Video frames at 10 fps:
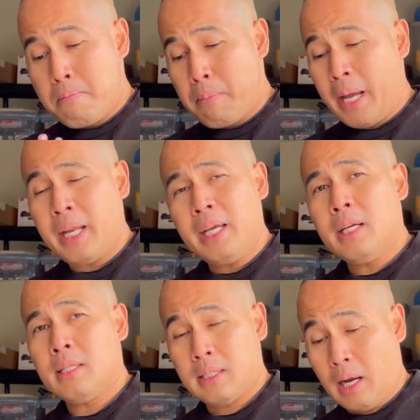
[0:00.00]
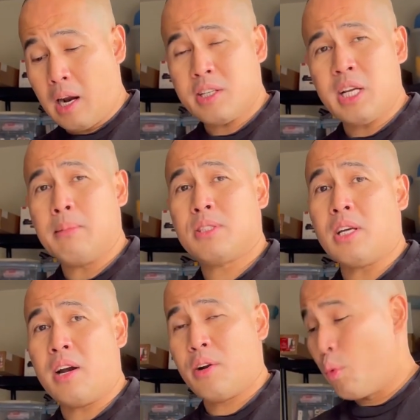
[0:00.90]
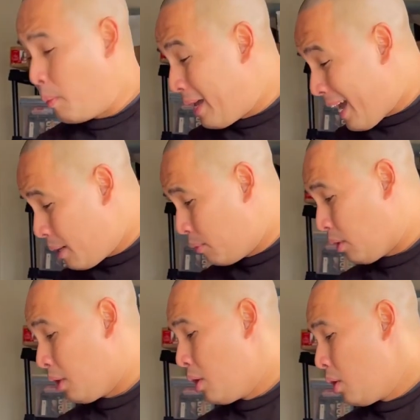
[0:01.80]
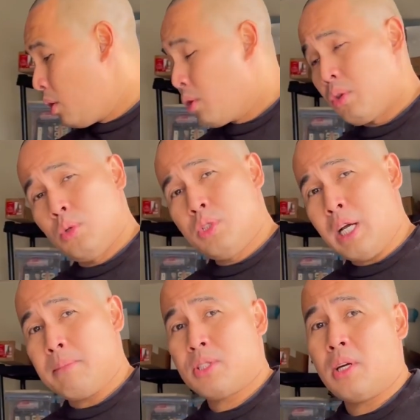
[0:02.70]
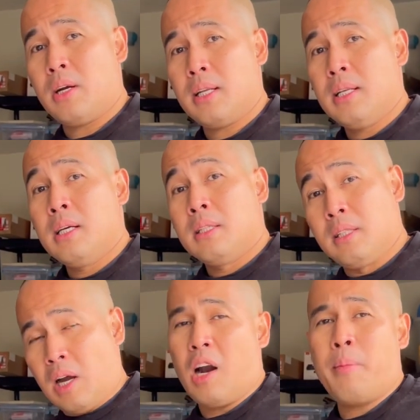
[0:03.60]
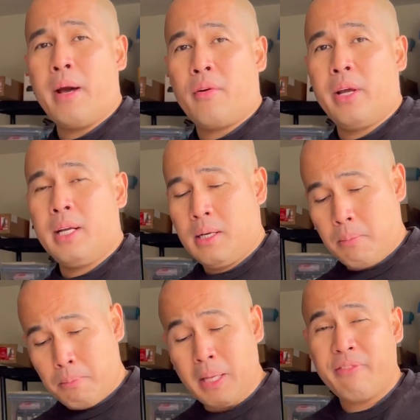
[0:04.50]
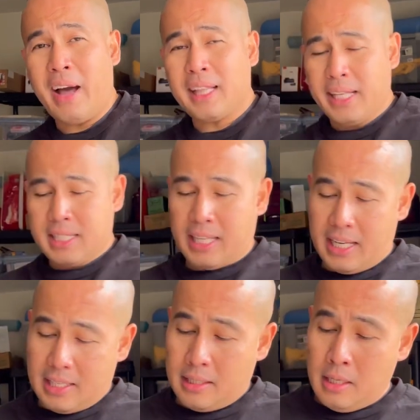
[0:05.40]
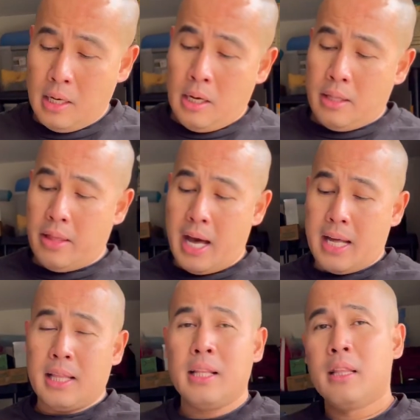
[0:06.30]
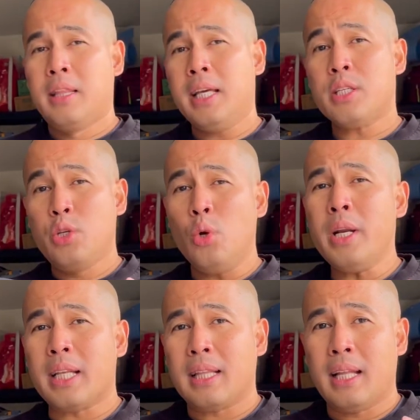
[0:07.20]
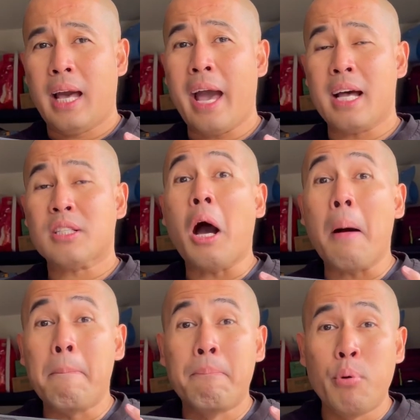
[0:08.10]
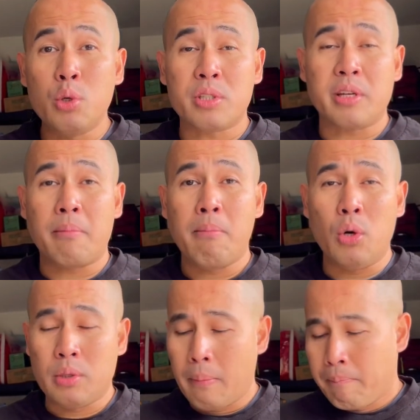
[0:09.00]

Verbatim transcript: many car jump starter will be able to jump start the car battery. But Fanttik says that this unit has a booster mode.